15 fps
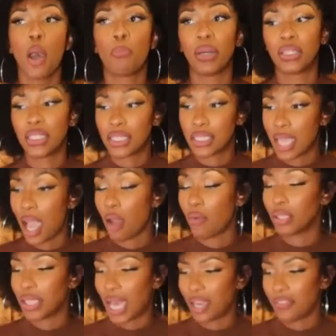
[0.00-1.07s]
but this is how
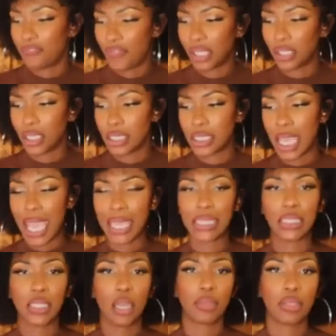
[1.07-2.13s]
a lot of fellas
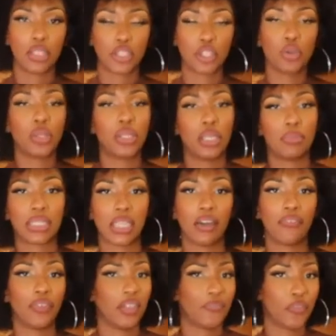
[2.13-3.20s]
end up shooting
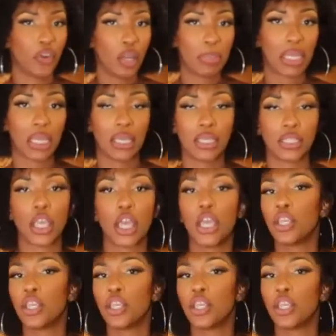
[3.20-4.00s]
themselves in the foot because